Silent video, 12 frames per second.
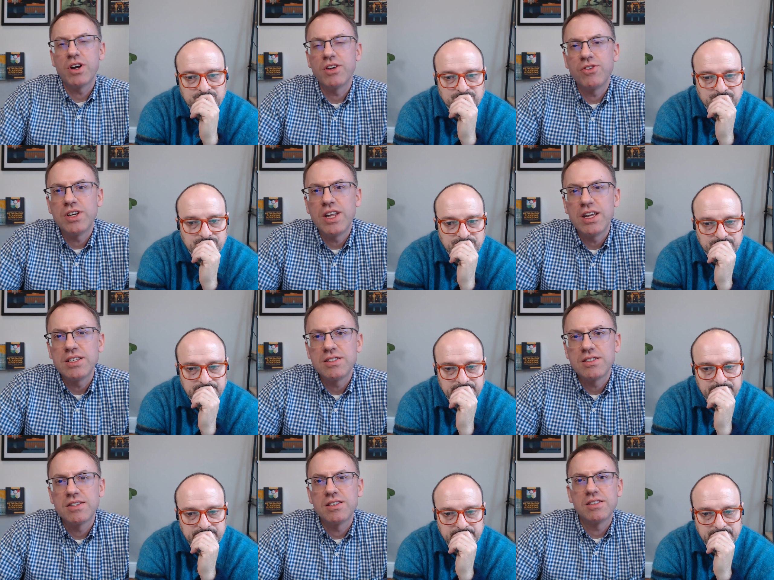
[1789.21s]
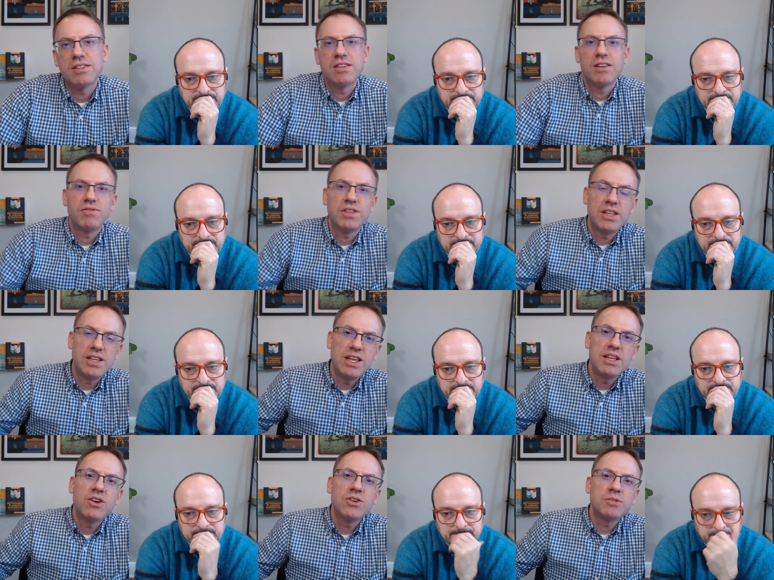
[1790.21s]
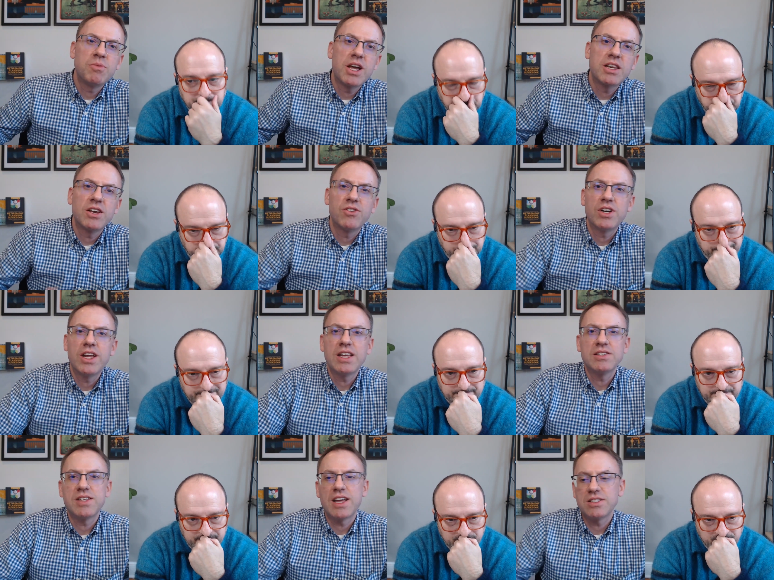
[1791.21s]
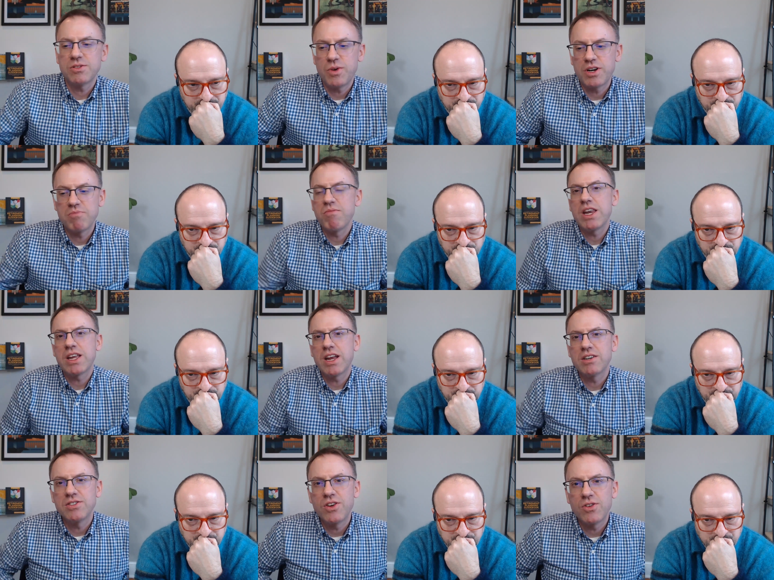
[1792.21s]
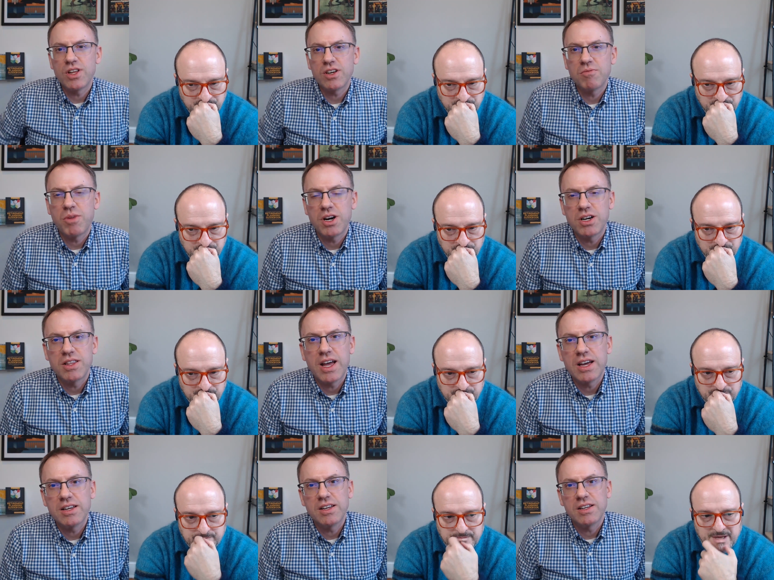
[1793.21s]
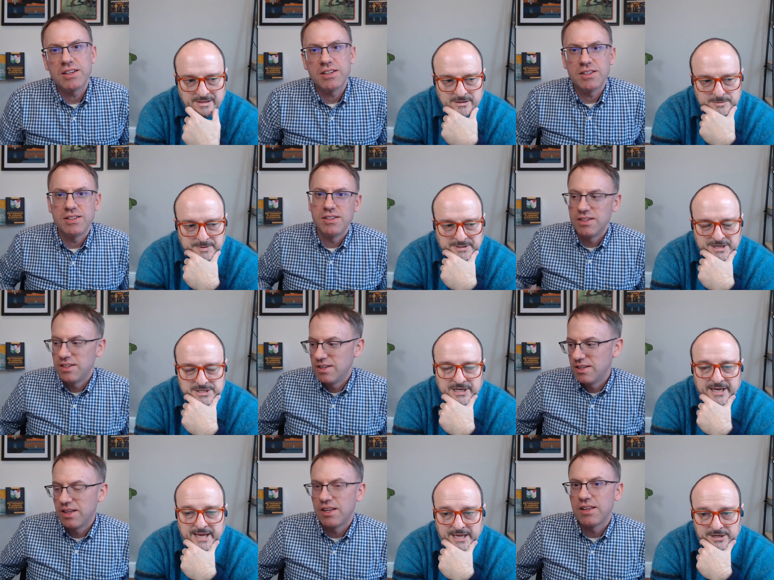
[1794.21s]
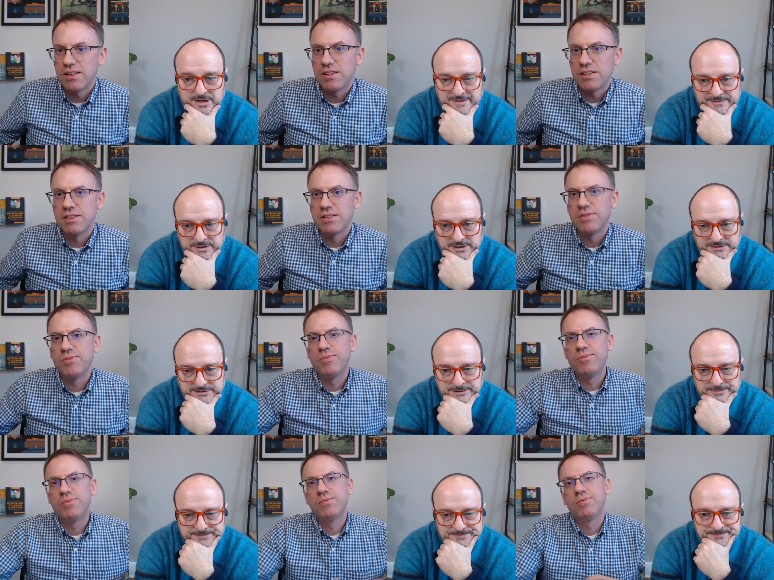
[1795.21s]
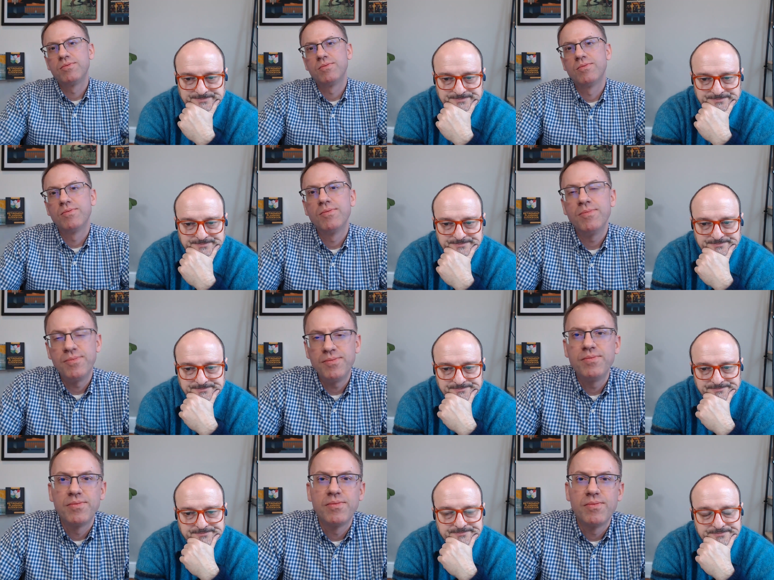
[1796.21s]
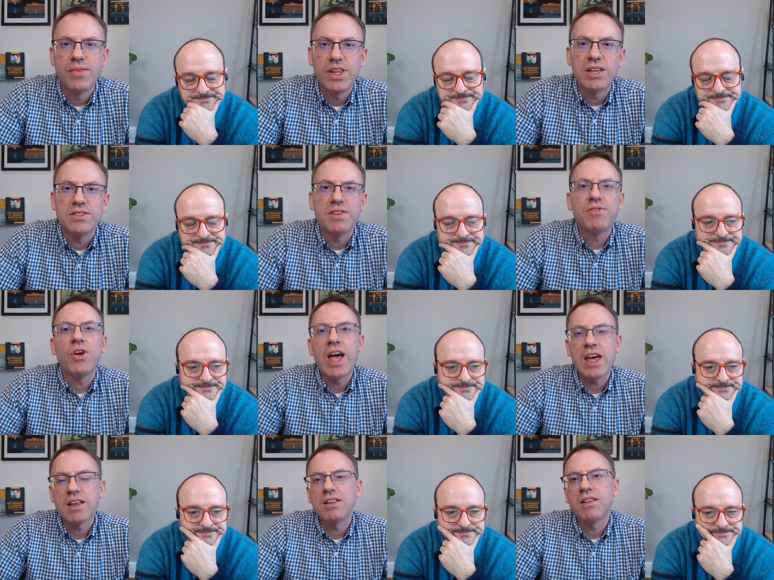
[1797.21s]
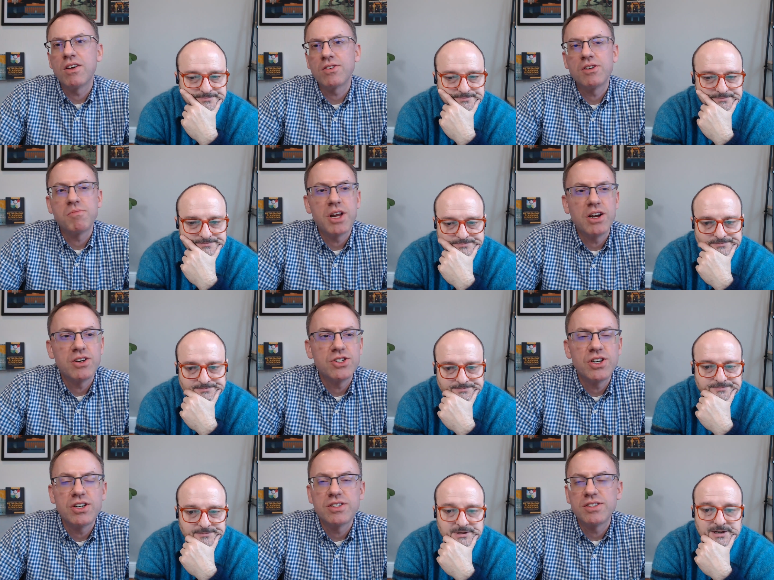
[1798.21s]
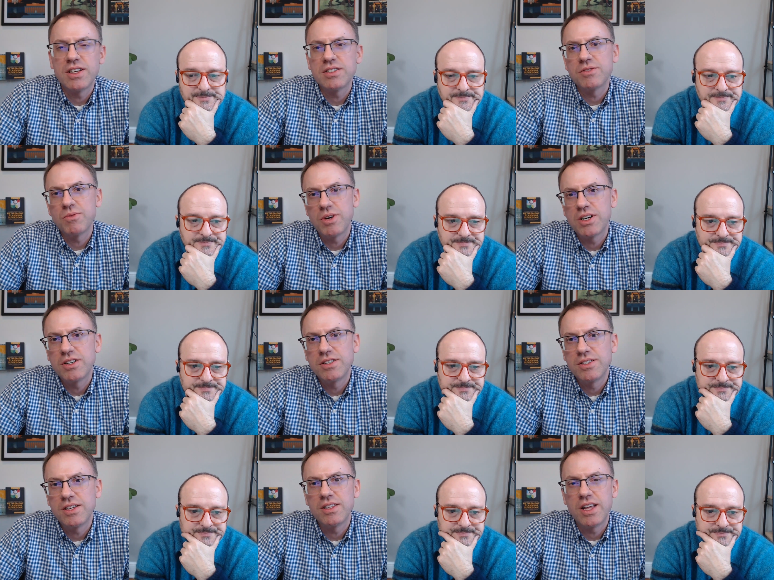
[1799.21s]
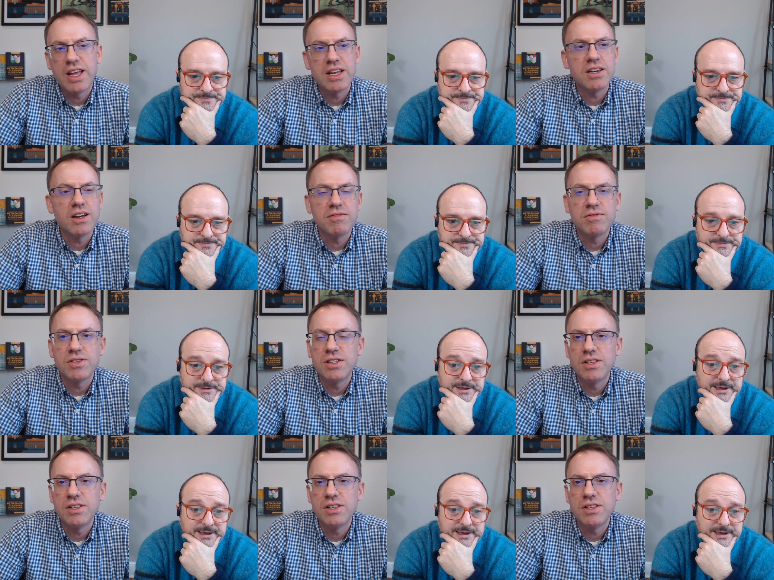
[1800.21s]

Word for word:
Speaker 1: 100 days if the need goes beyond 100 days that's where medicare is no longer part of that and, and there's potentially a
Speaker 2: handoff to long term
Speaker 1: mm-hmm. yes if you had long-term care insurance yeah. that's where the, the handoff would